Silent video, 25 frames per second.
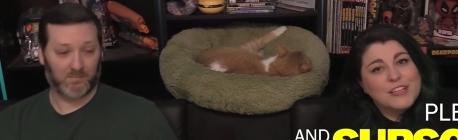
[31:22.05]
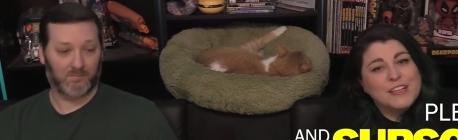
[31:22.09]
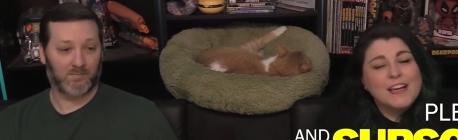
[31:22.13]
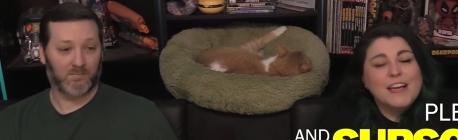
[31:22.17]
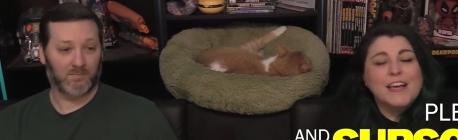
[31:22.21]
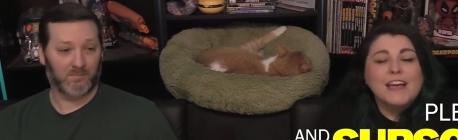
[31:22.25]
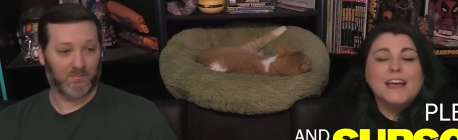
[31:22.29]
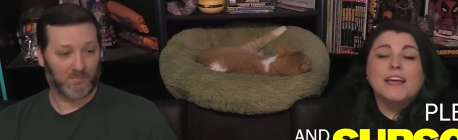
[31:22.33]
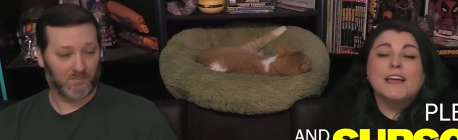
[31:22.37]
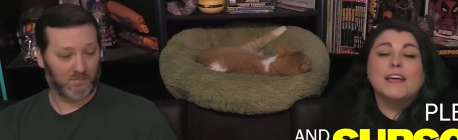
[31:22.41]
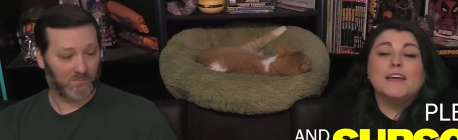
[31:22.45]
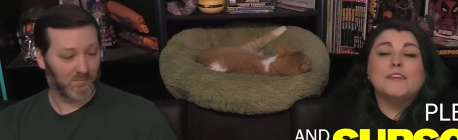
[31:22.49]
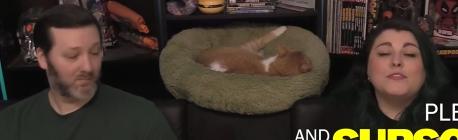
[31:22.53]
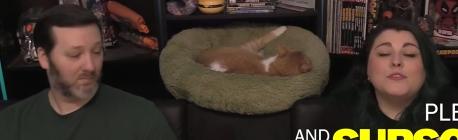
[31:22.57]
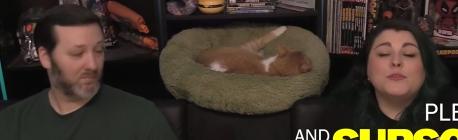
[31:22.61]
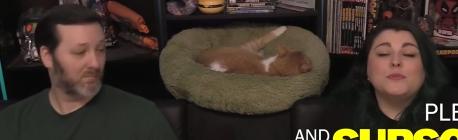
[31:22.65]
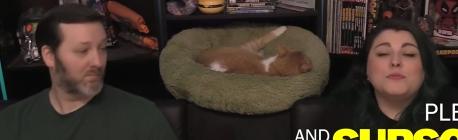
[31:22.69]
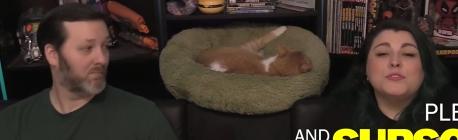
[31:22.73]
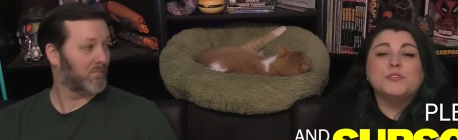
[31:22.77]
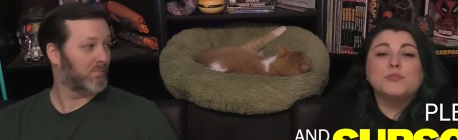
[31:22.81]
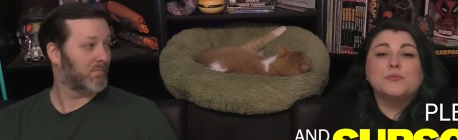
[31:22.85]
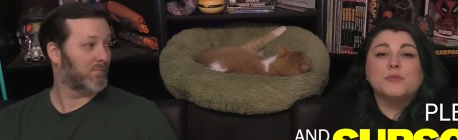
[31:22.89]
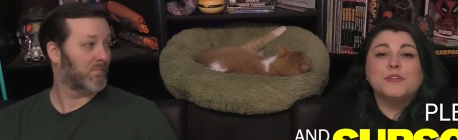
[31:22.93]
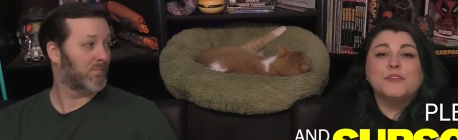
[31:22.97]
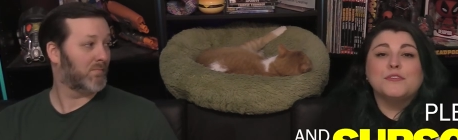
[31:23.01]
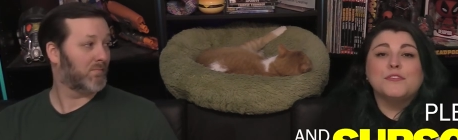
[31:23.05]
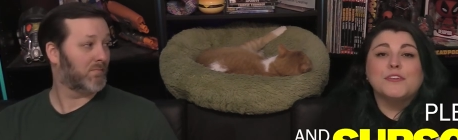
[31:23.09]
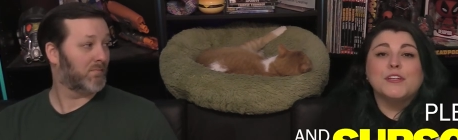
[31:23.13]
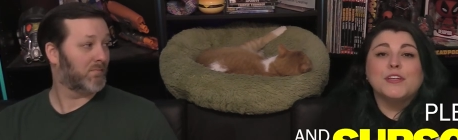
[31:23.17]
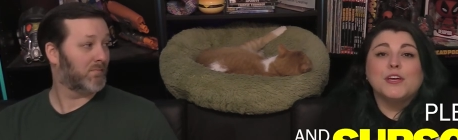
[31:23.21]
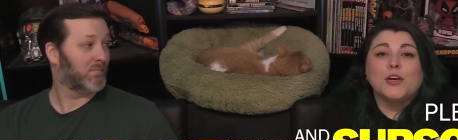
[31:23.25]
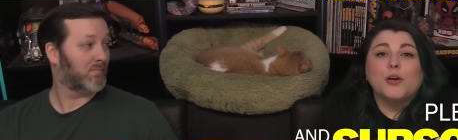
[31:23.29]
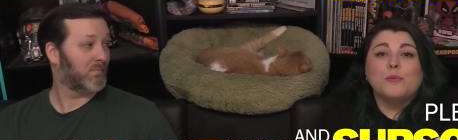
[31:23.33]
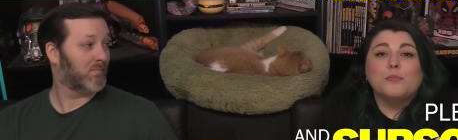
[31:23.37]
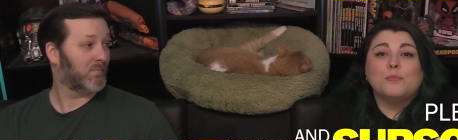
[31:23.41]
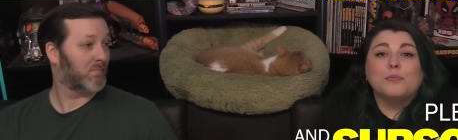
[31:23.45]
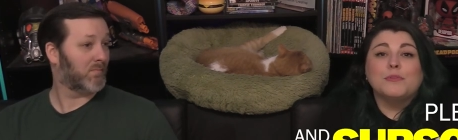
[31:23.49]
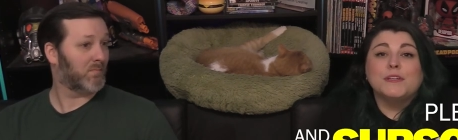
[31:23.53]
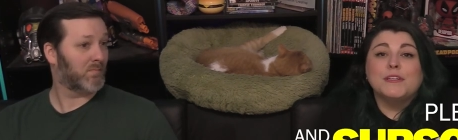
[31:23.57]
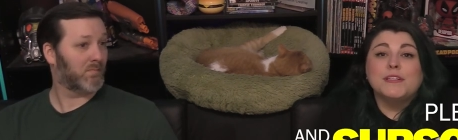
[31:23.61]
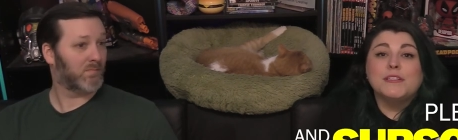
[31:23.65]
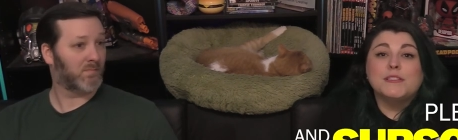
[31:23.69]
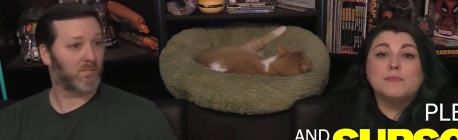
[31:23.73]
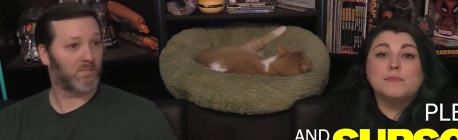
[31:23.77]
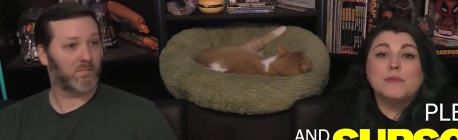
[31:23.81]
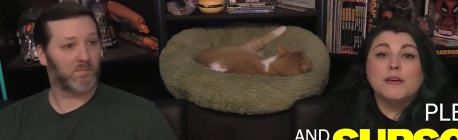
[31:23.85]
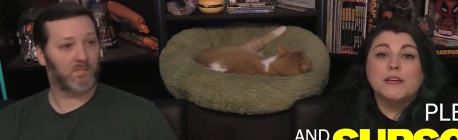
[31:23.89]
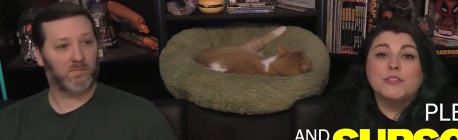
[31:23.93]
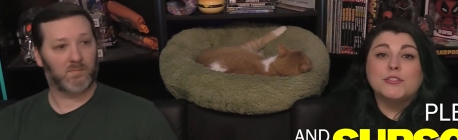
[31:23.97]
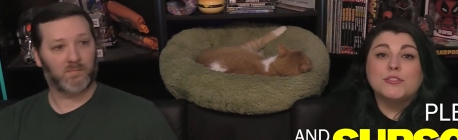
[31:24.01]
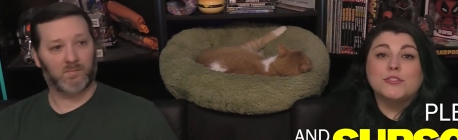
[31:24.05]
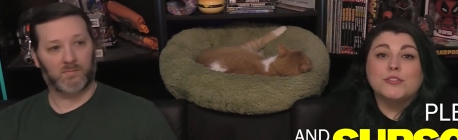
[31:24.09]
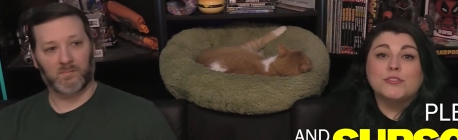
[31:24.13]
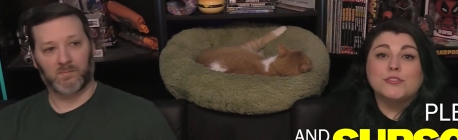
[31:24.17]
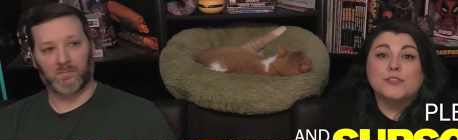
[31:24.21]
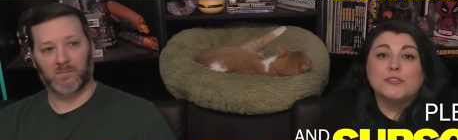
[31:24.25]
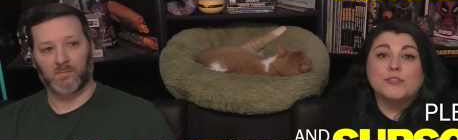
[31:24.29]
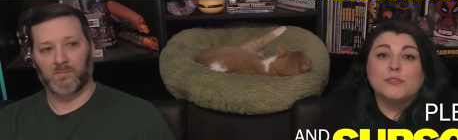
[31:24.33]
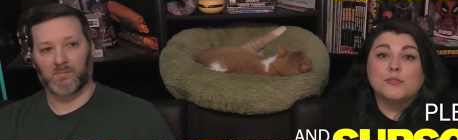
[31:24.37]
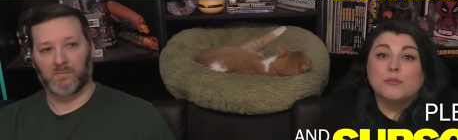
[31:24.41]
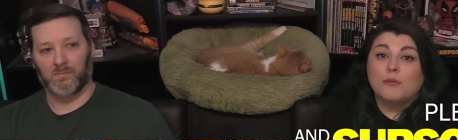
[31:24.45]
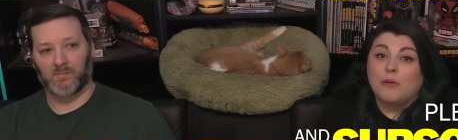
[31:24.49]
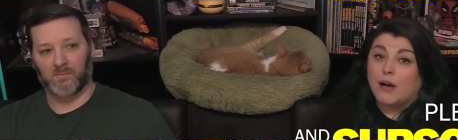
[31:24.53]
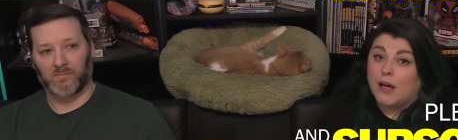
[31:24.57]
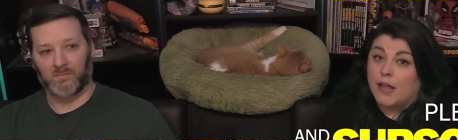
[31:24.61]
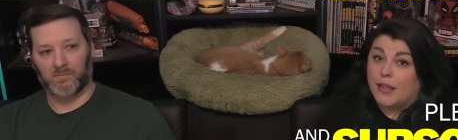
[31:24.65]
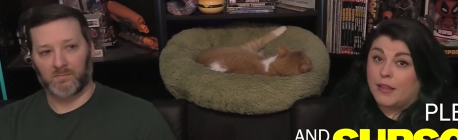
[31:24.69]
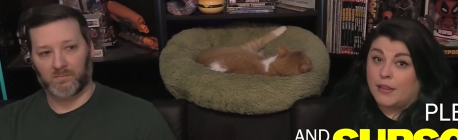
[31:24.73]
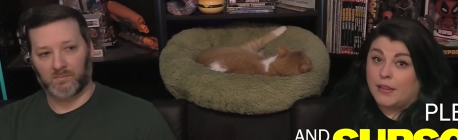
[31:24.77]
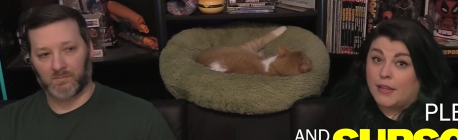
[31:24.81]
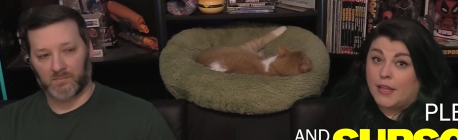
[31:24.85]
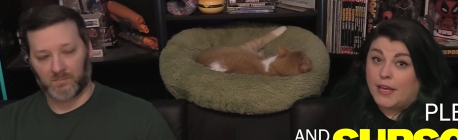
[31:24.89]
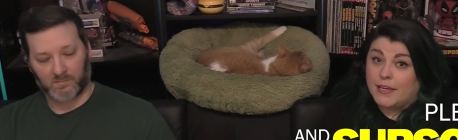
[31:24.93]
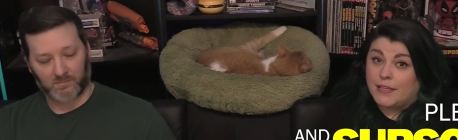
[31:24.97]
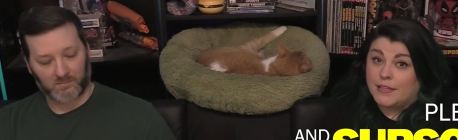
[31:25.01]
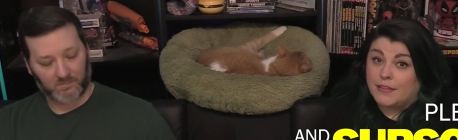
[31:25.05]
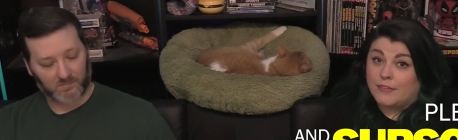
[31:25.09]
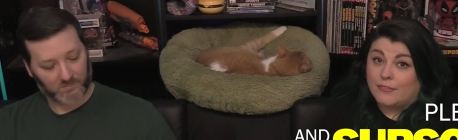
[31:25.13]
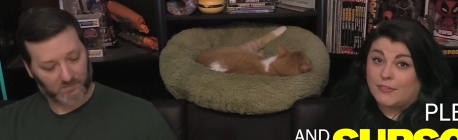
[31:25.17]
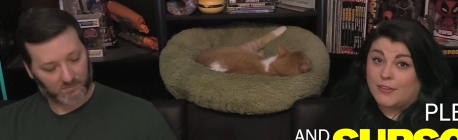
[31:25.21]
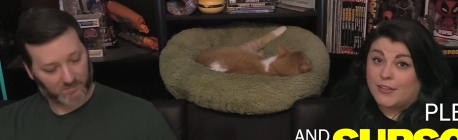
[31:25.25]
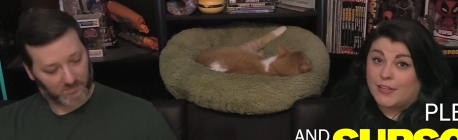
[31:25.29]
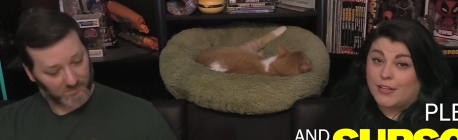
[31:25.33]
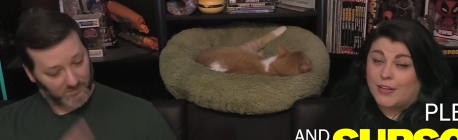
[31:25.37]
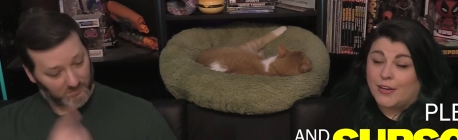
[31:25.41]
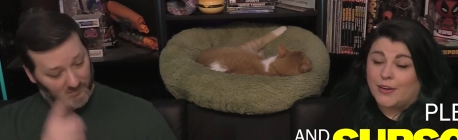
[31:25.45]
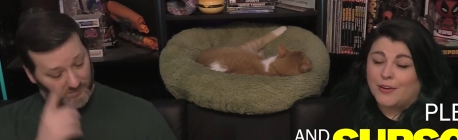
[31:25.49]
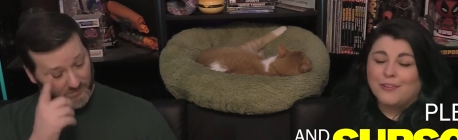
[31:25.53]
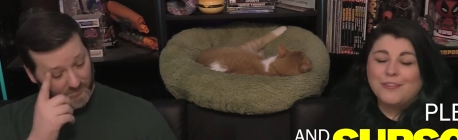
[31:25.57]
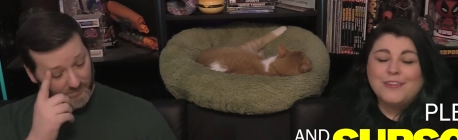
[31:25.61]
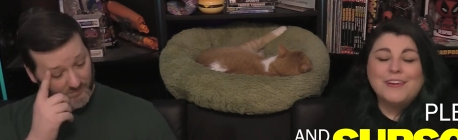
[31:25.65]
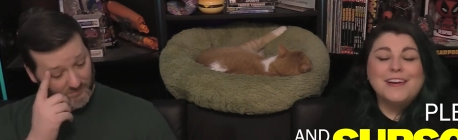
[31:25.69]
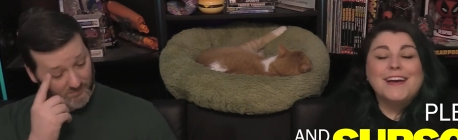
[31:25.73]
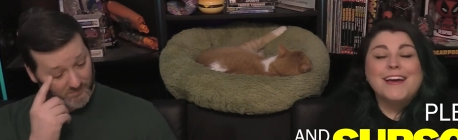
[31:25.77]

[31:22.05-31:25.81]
Speaker 1: If you enjoyed the video, please make sure to like the video.